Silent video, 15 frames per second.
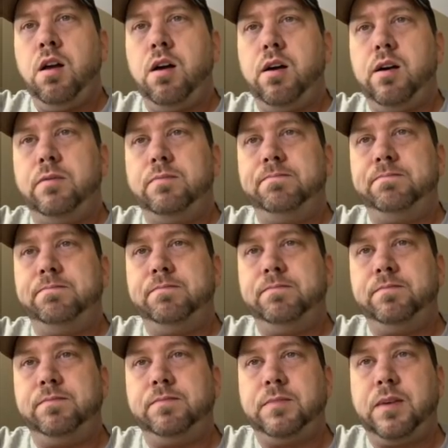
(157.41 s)
Um,
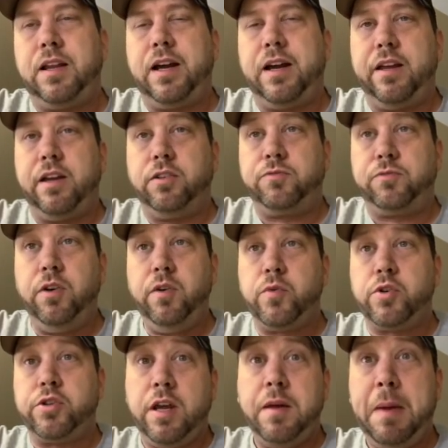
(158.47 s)
I like it. It goes
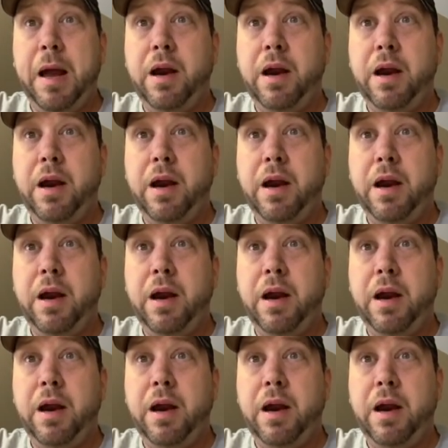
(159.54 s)
frontwards and